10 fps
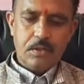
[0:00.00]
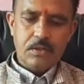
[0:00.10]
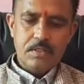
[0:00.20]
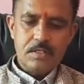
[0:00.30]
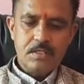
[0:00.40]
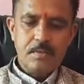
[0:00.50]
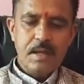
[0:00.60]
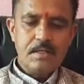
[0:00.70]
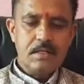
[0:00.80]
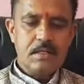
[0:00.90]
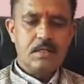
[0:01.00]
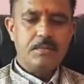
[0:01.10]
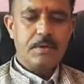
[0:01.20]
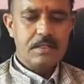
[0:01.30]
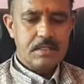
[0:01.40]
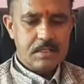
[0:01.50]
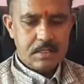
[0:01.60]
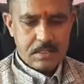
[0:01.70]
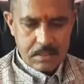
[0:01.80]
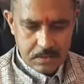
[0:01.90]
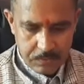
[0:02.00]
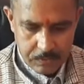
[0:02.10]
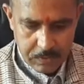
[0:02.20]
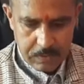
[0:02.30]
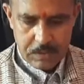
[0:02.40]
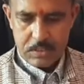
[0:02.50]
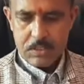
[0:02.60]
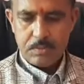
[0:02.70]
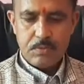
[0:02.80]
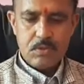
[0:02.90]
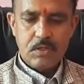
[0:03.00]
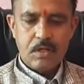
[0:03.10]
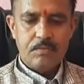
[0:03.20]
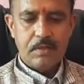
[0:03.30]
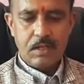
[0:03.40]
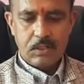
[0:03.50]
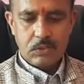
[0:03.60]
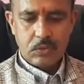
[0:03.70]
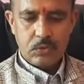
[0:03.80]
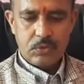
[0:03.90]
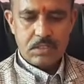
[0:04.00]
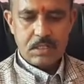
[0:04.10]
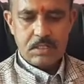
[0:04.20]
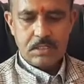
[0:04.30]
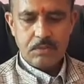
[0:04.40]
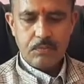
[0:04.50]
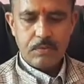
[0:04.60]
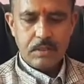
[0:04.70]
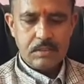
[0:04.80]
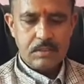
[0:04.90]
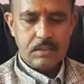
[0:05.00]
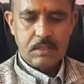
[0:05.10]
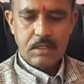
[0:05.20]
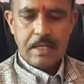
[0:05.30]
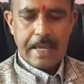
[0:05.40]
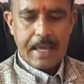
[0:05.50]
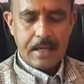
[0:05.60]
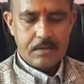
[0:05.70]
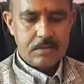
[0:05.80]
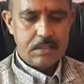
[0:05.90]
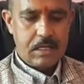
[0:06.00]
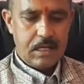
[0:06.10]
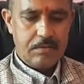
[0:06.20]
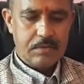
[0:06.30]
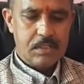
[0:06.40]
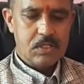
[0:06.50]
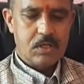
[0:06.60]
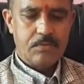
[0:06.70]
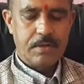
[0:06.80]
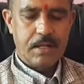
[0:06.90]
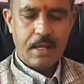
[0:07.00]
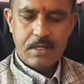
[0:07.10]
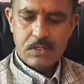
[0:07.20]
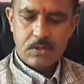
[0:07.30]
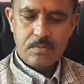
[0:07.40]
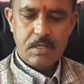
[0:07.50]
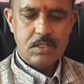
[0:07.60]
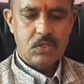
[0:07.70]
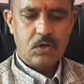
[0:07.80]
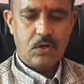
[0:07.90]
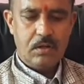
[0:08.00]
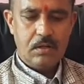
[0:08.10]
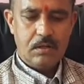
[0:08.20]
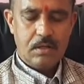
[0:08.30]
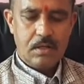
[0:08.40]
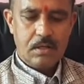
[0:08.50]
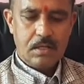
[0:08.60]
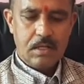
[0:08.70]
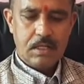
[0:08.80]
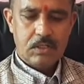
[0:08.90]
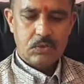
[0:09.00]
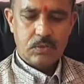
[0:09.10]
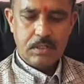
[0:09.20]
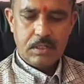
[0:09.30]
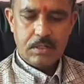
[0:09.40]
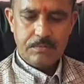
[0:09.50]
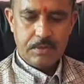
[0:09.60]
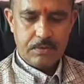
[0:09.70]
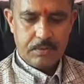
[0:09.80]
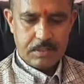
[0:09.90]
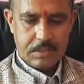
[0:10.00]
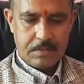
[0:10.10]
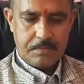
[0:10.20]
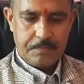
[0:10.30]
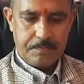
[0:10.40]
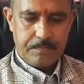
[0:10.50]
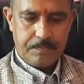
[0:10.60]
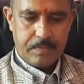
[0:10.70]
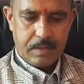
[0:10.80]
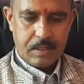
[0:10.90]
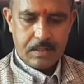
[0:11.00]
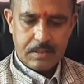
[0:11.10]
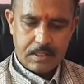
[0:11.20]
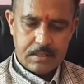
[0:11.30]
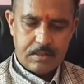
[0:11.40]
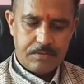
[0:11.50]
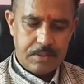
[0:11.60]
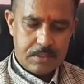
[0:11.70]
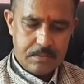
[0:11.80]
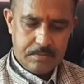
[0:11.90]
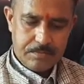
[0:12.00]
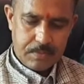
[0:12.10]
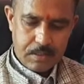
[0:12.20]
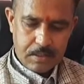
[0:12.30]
The systematic representation for the distribution of electrons in different energy levels of an atom is called electronic configuration. That's the definition.